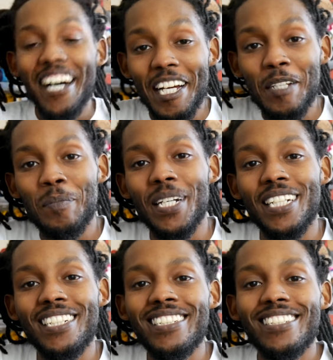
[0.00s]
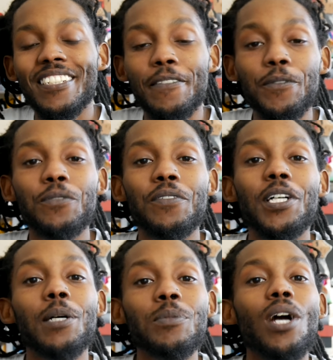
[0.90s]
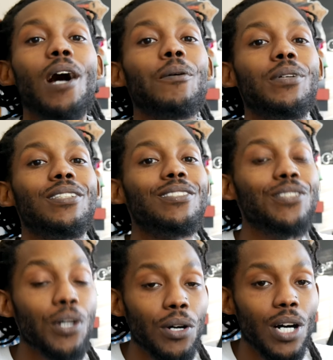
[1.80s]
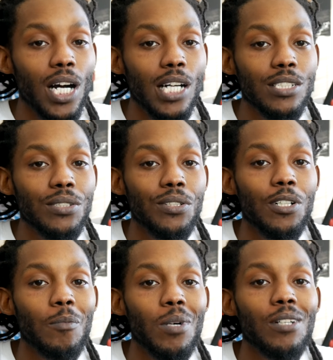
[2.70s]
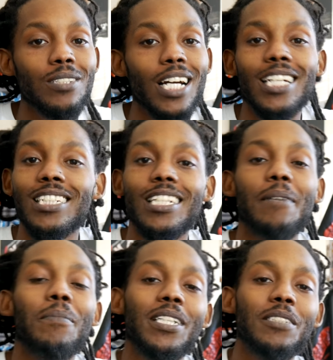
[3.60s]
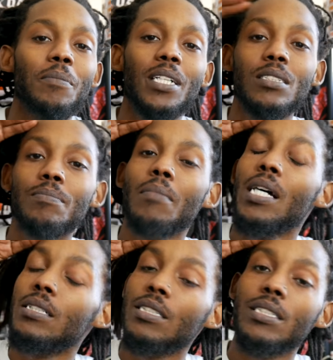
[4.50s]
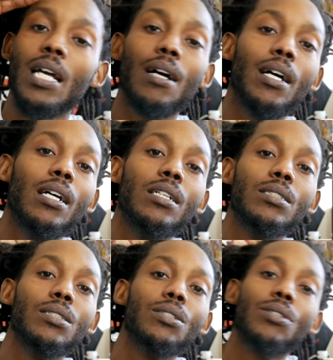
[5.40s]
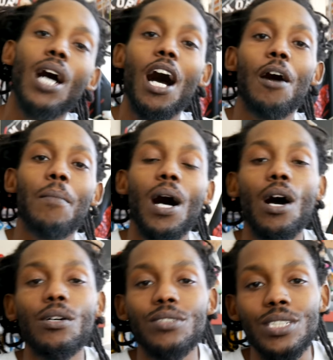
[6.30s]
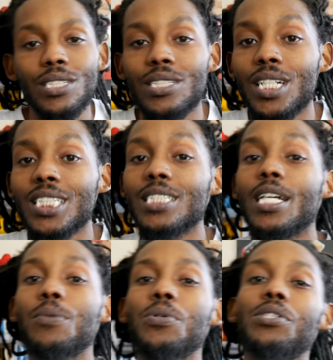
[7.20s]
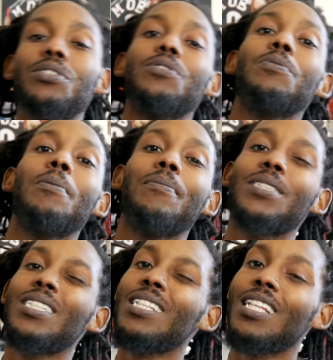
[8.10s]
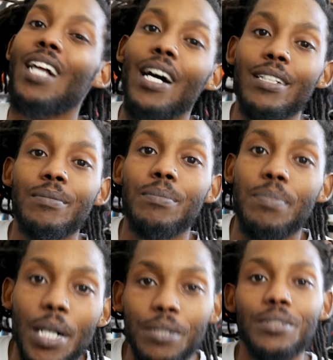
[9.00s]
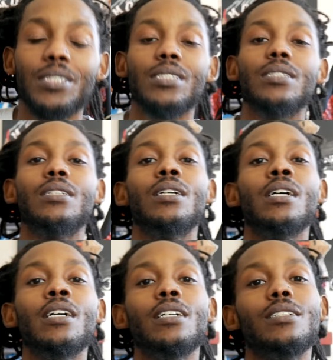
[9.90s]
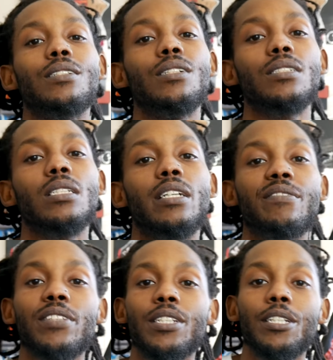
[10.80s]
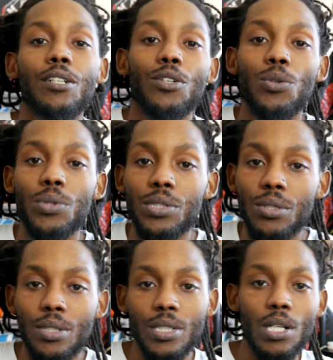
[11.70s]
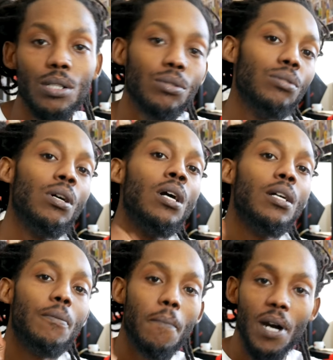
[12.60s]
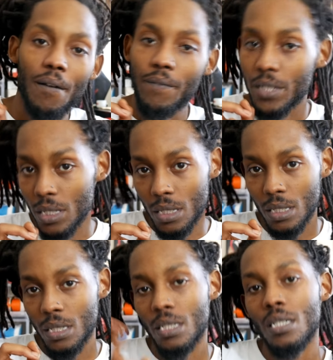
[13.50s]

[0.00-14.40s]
Hey man, if you fam, you already knowing how it's going, bro. Gotta get that major, major, major shout out and salute to all my OGs, youngest day ones, the new members of Light Broski. You know what I'm saying? If you ain't hip to what's going on, Mafia